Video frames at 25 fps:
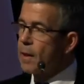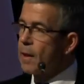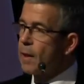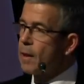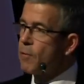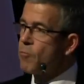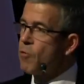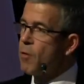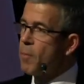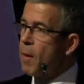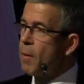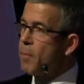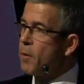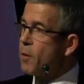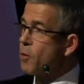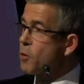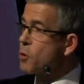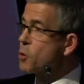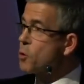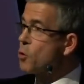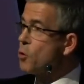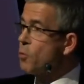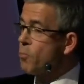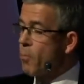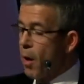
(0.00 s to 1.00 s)
Remember
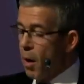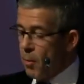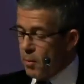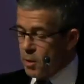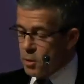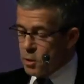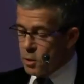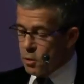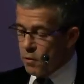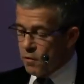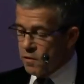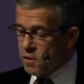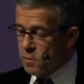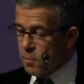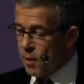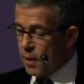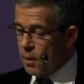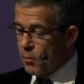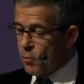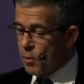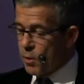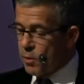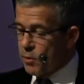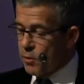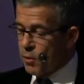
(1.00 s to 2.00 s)
those good moments you've
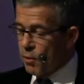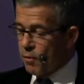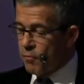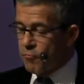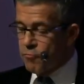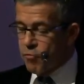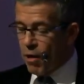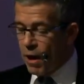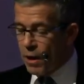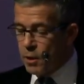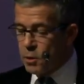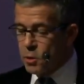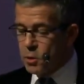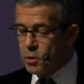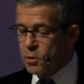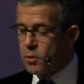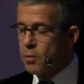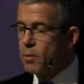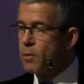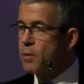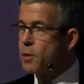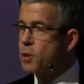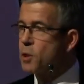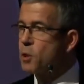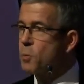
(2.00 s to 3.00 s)
spent with your friends
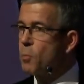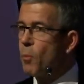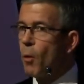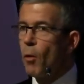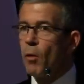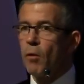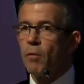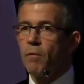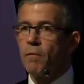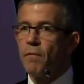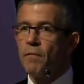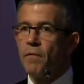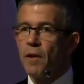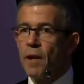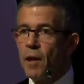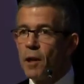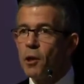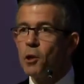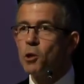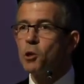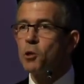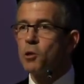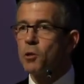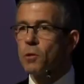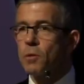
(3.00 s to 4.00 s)
in this small
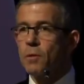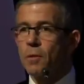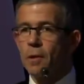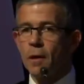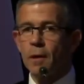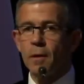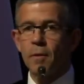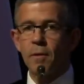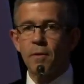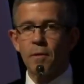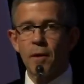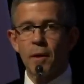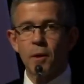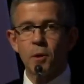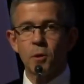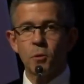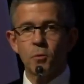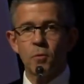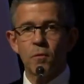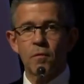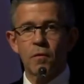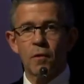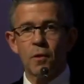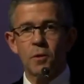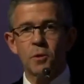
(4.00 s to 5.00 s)
village. And thanks
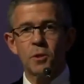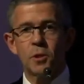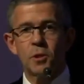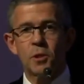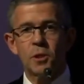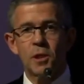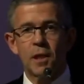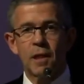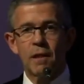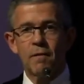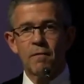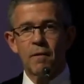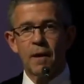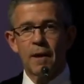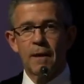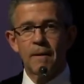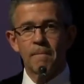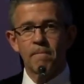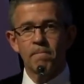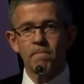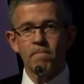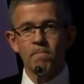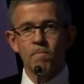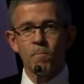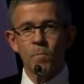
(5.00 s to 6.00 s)
to Francis
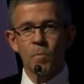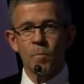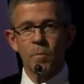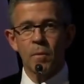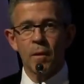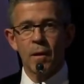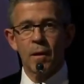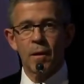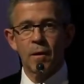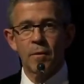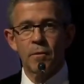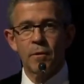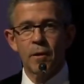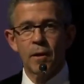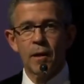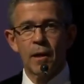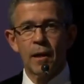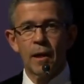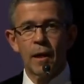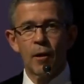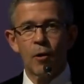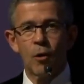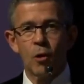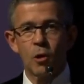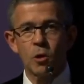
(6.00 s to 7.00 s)
Cliva, I think
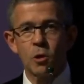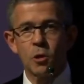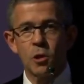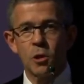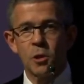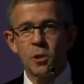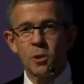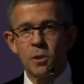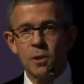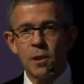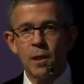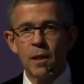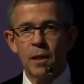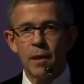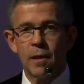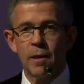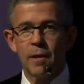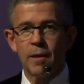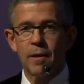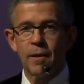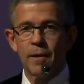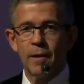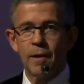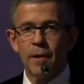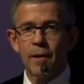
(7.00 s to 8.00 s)
Les Roches is still
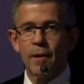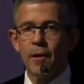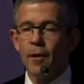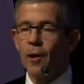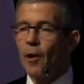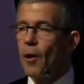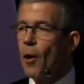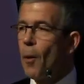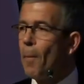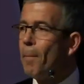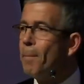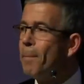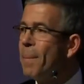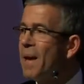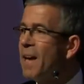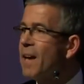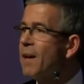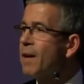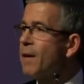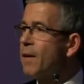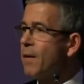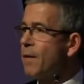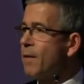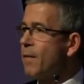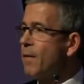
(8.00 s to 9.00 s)
a
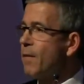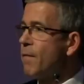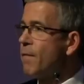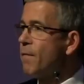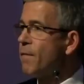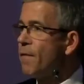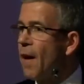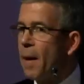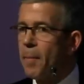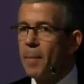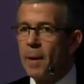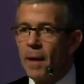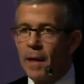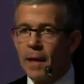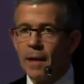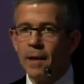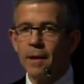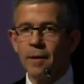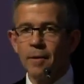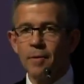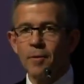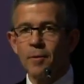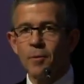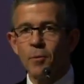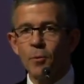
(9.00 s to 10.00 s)
big
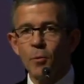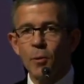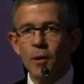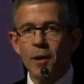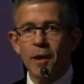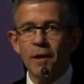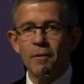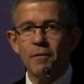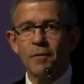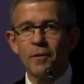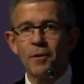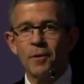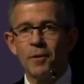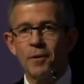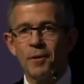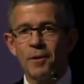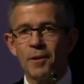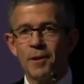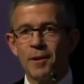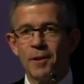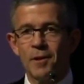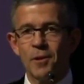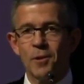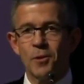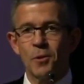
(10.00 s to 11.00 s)
family. We have a
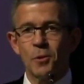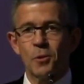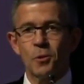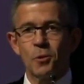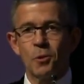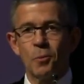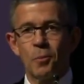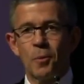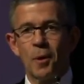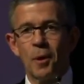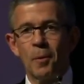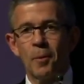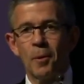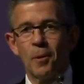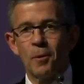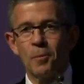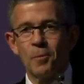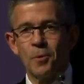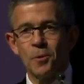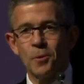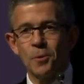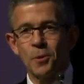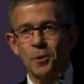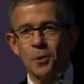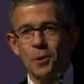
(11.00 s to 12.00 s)
superb
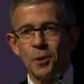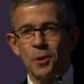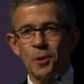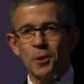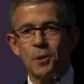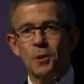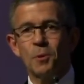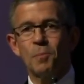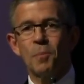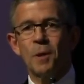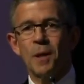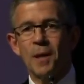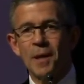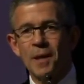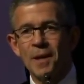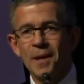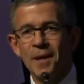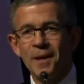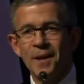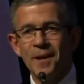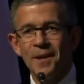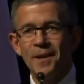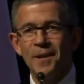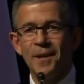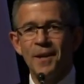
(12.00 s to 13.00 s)
alumnus who's going to speak
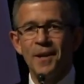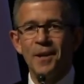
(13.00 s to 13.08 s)
to